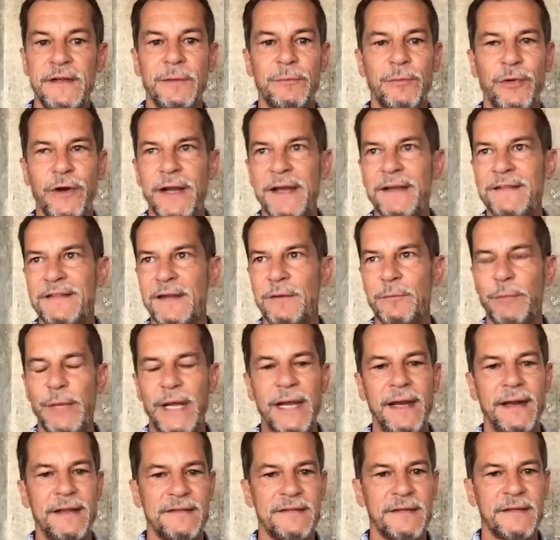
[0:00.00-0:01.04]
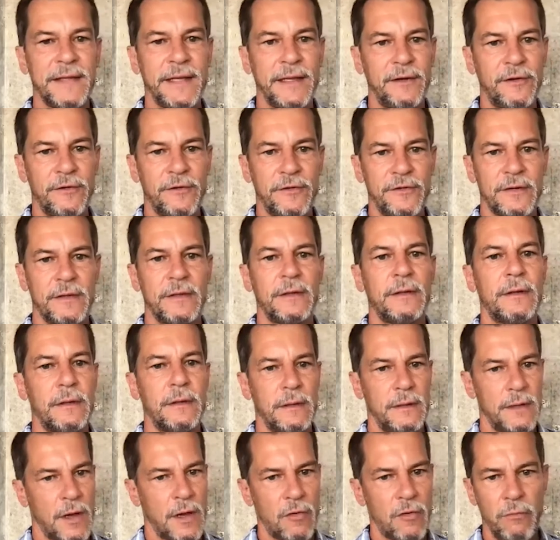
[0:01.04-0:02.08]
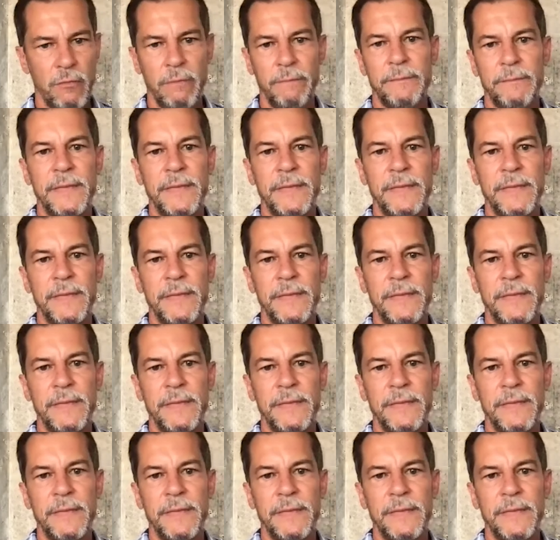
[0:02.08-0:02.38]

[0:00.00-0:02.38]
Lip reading: embraced and paid as leaders? No.